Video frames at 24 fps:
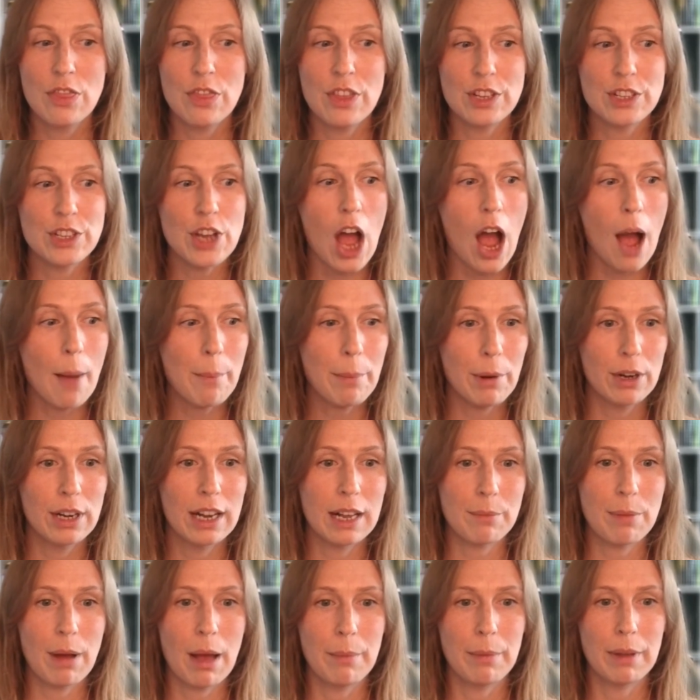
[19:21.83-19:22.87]
the top
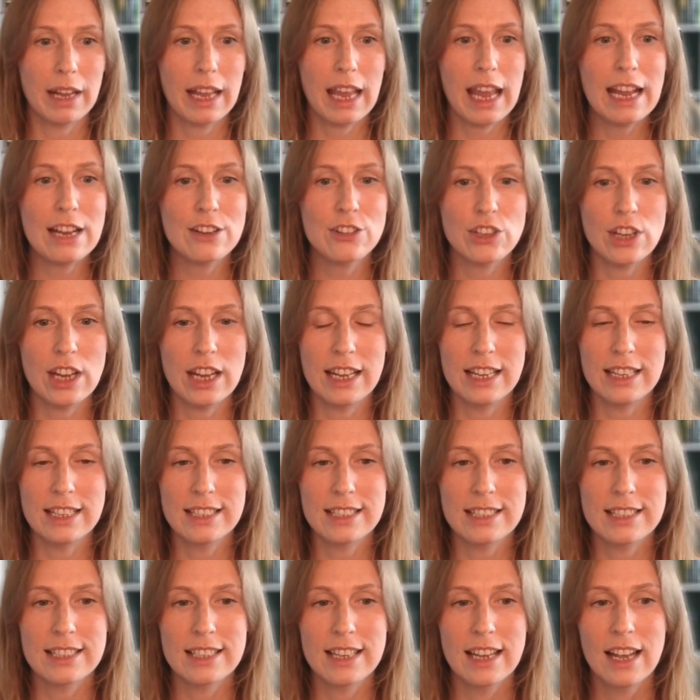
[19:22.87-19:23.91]
earning
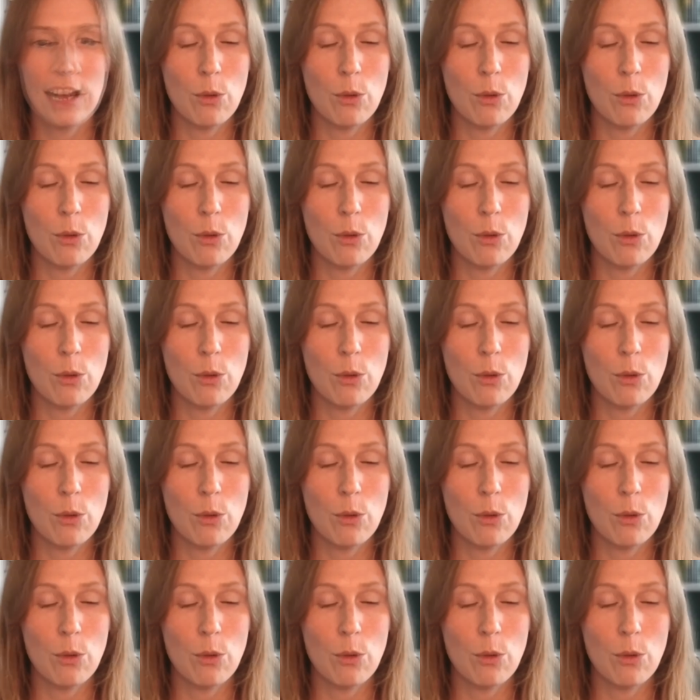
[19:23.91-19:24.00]
publications.